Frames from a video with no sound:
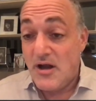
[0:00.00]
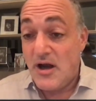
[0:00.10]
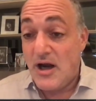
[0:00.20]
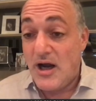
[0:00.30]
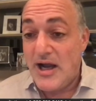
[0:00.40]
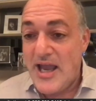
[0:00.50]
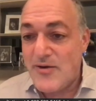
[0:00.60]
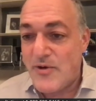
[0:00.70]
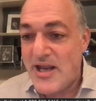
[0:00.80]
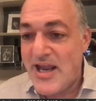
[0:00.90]

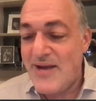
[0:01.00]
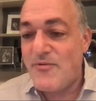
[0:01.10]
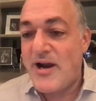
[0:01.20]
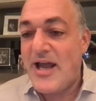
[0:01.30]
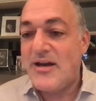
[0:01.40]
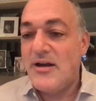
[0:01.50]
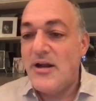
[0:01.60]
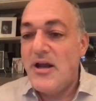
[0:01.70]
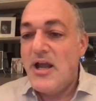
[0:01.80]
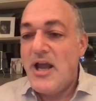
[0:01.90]
Henry, hey, Brad.
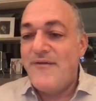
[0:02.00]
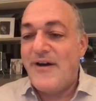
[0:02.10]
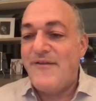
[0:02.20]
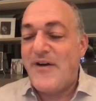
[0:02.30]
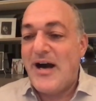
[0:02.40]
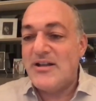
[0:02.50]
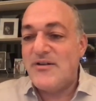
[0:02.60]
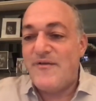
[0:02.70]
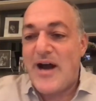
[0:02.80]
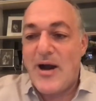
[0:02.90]
If I filed
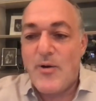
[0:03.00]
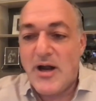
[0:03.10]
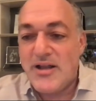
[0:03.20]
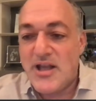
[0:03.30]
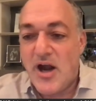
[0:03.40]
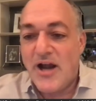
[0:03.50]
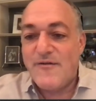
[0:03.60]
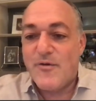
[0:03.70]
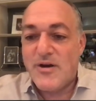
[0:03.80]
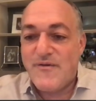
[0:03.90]
a VAWA and the
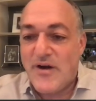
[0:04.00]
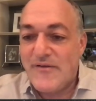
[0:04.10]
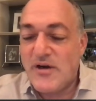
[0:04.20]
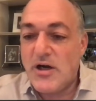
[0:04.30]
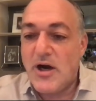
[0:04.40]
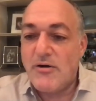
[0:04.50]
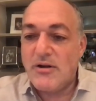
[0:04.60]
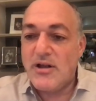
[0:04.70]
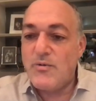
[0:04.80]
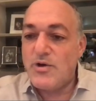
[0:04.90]
I-45
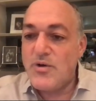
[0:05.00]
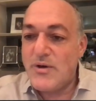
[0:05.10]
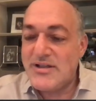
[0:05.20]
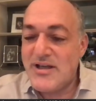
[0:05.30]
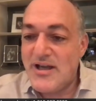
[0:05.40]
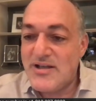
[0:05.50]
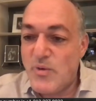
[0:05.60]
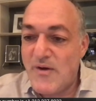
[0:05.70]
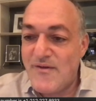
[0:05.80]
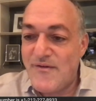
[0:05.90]
concurrently, will USCIS
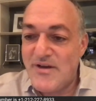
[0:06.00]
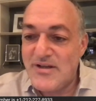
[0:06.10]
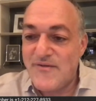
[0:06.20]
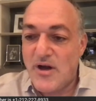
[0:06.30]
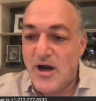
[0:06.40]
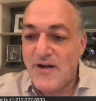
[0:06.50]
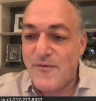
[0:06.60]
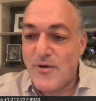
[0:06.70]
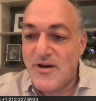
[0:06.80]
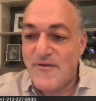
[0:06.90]
waive the fees for the
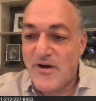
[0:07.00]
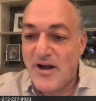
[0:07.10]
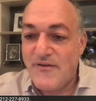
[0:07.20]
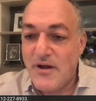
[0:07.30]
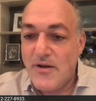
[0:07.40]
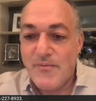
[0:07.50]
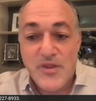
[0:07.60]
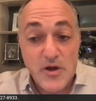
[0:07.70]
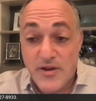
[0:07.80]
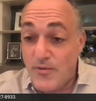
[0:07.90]
I-45?
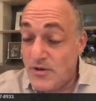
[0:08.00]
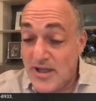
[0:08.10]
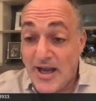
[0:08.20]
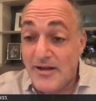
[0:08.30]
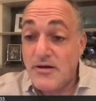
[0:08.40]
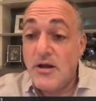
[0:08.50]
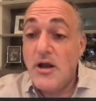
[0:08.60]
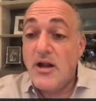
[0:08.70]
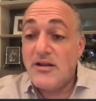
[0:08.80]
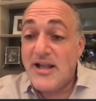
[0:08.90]
No, they will not.
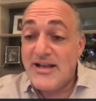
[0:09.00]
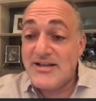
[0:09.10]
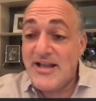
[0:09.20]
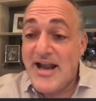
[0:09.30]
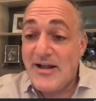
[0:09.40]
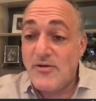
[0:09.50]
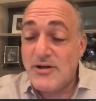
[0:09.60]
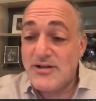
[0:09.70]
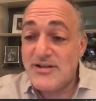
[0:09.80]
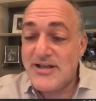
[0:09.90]
Lastly, how
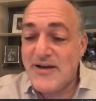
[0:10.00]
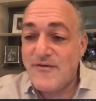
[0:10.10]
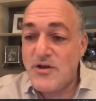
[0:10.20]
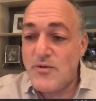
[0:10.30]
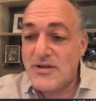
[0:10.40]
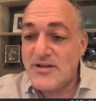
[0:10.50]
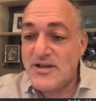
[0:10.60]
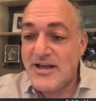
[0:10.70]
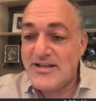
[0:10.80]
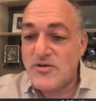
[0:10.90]
long does it take for the
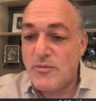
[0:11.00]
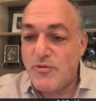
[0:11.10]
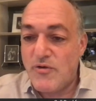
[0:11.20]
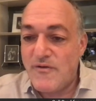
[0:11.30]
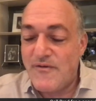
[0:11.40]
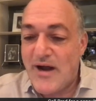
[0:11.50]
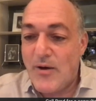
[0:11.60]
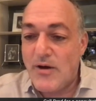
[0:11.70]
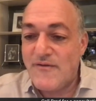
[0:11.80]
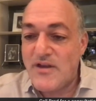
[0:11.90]
USCIS to approve a
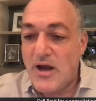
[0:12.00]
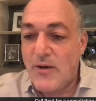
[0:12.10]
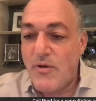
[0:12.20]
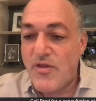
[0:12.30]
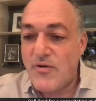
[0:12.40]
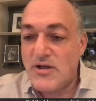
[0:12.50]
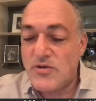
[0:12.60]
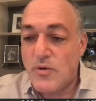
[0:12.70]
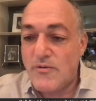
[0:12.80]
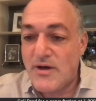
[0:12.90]
VAWA if the I-130
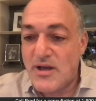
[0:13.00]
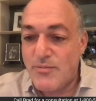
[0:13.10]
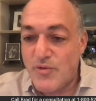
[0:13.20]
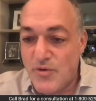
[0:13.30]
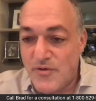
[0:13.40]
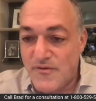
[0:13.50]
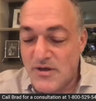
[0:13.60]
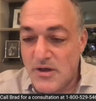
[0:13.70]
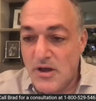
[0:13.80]
is already approved?